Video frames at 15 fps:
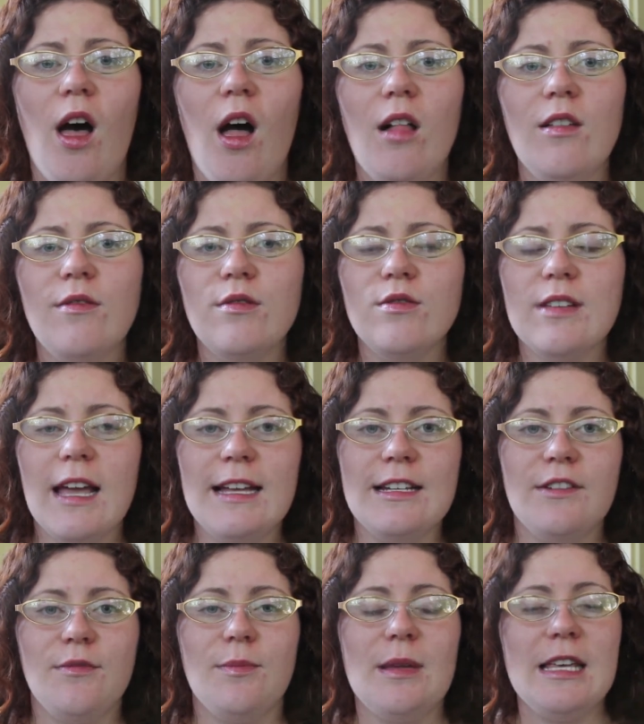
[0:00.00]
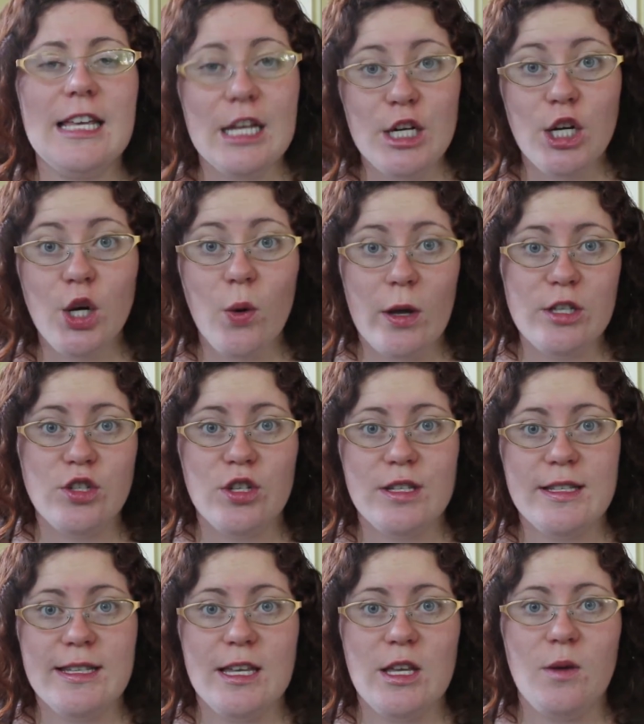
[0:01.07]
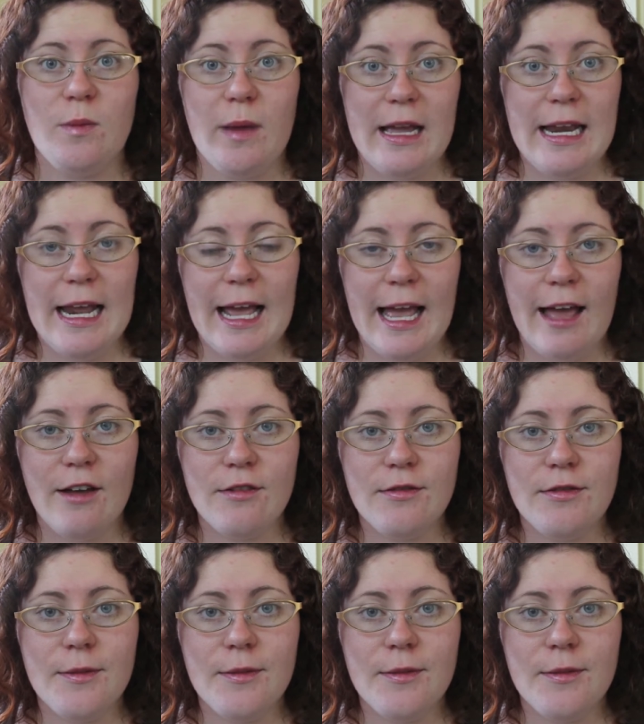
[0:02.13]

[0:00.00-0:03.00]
all of those kind of beginner questions that you might have.